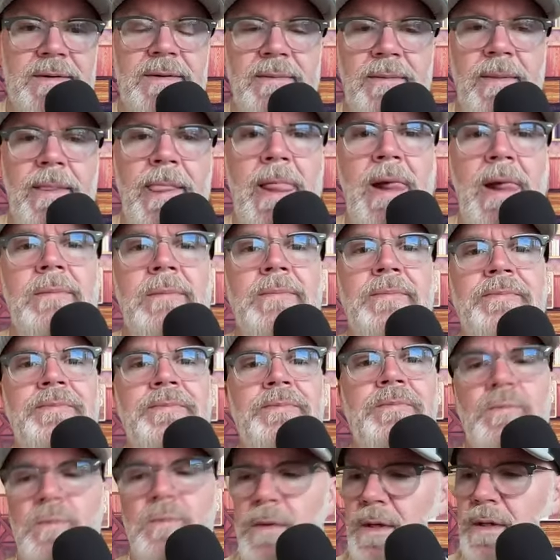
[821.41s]
carbon
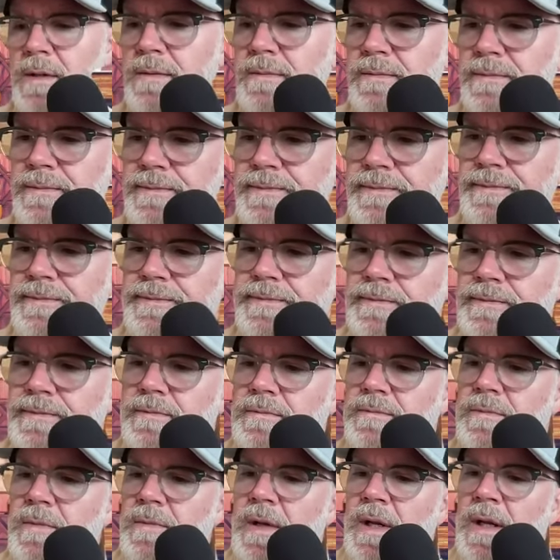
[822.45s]
based life
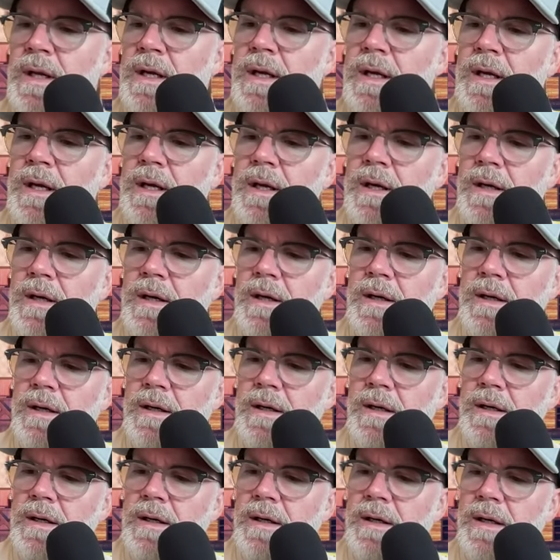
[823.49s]
forms. Go listen to some of
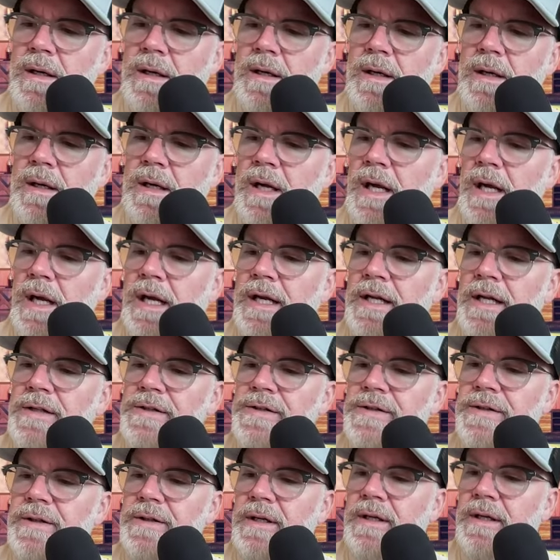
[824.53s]
their shit. You'll and like is,
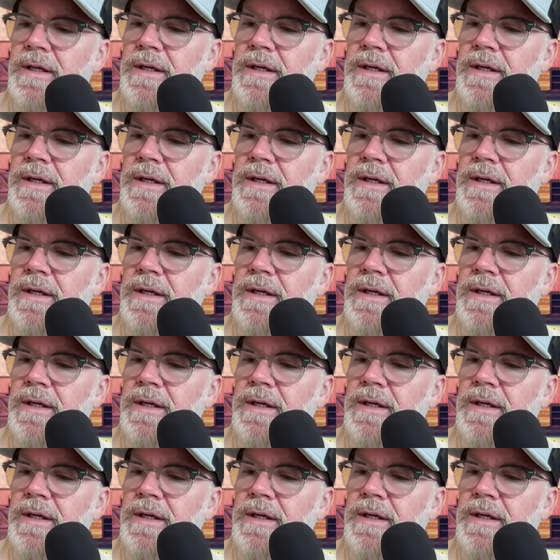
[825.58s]
it.